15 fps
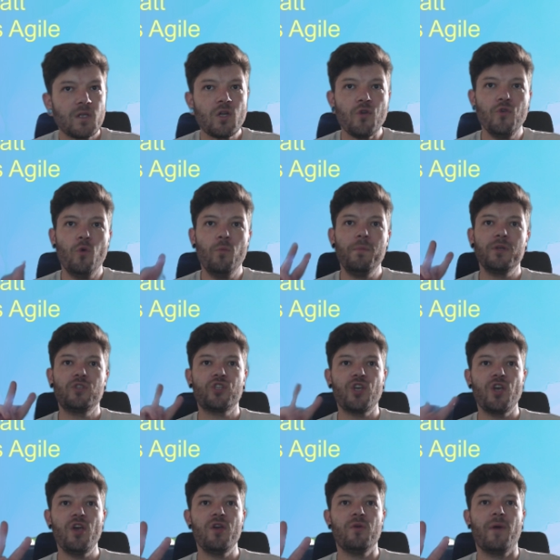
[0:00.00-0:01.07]
Number
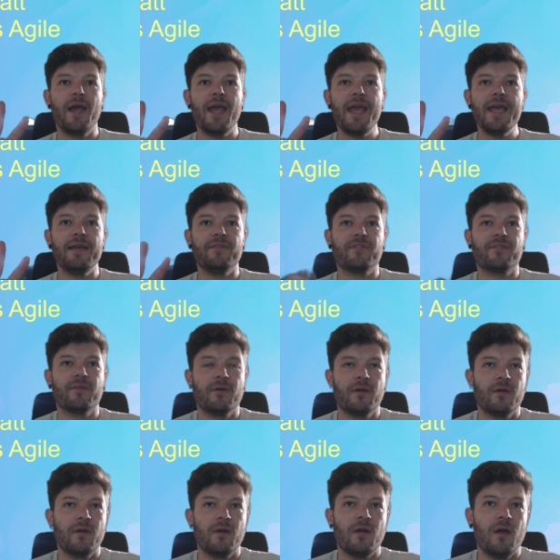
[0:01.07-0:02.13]
two is
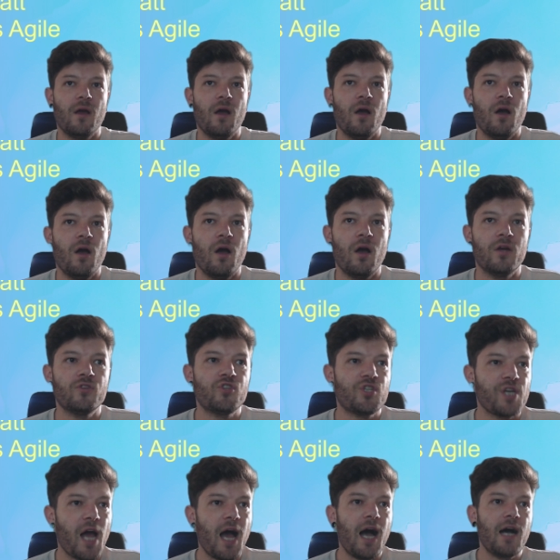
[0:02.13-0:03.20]

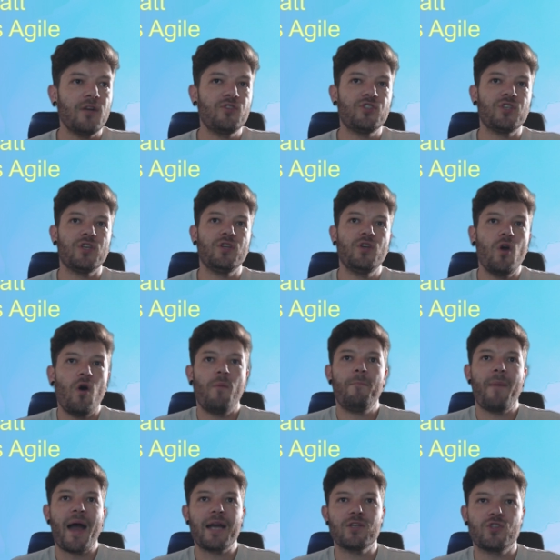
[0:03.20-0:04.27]
charge your
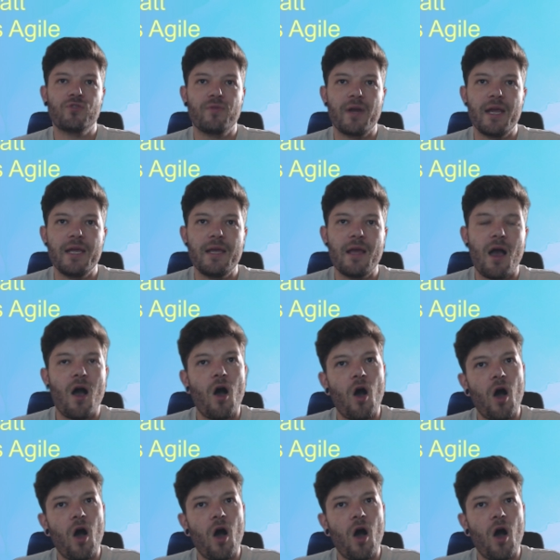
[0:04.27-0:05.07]
battery